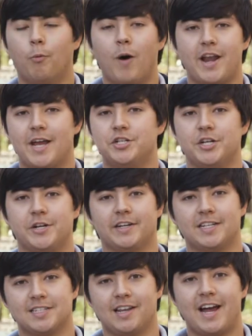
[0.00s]
what
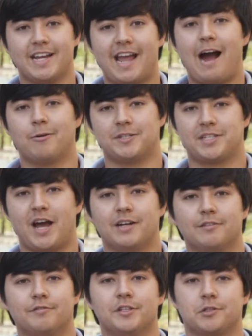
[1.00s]
engineering is like outside
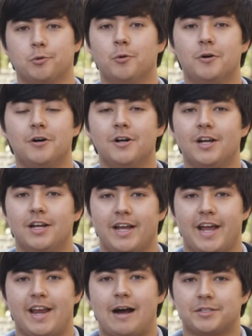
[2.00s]
of the school
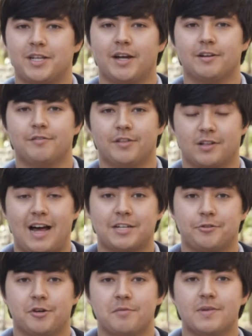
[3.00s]
and outside of the
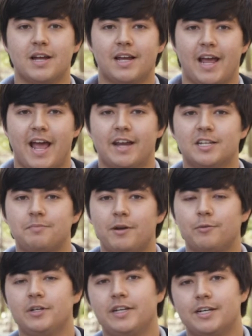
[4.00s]
classroom. And it's
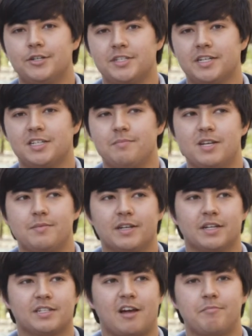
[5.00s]
been really interesting to me
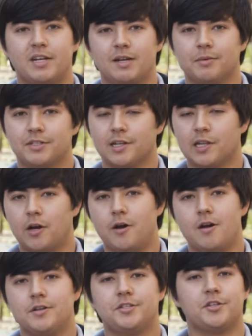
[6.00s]
because I've been able to
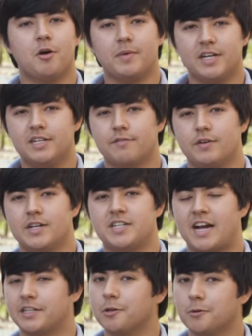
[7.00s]
learn so many different
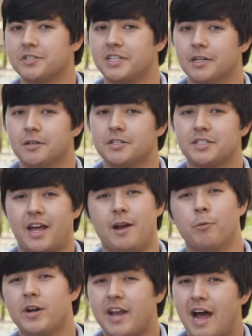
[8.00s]
technical skills that
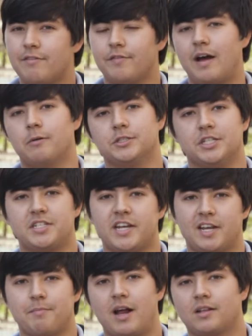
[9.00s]
I wouldn't have if I was just taking my